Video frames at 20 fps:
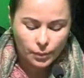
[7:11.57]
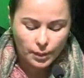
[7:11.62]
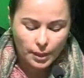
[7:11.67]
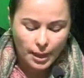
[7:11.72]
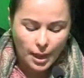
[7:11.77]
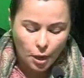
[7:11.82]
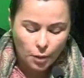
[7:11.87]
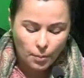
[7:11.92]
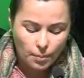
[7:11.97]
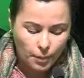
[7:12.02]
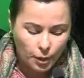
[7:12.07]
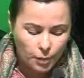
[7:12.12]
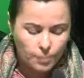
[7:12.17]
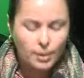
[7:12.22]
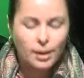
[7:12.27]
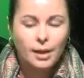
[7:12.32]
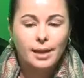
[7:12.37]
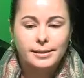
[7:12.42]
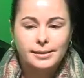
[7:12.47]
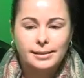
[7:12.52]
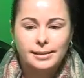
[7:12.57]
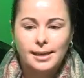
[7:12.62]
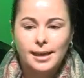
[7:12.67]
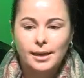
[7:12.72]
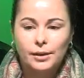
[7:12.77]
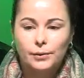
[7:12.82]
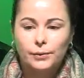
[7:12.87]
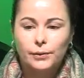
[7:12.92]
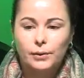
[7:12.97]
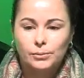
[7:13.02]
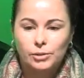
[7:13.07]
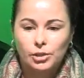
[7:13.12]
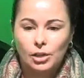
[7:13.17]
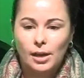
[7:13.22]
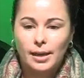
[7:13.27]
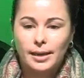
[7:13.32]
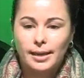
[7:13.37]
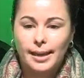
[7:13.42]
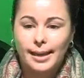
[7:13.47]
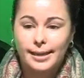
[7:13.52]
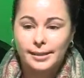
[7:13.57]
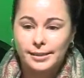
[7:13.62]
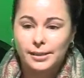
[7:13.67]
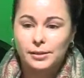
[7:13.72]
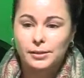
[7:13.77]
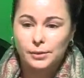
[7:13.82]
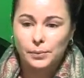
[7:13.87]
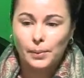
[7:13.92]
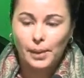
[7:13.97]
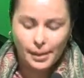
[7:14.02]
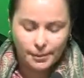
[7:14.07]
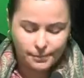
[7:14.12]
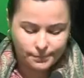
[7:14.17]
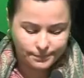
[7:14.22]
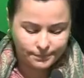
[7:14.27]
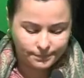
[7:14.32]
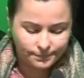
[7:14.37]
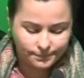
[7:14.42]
will help mobilise data from China and elsewhere.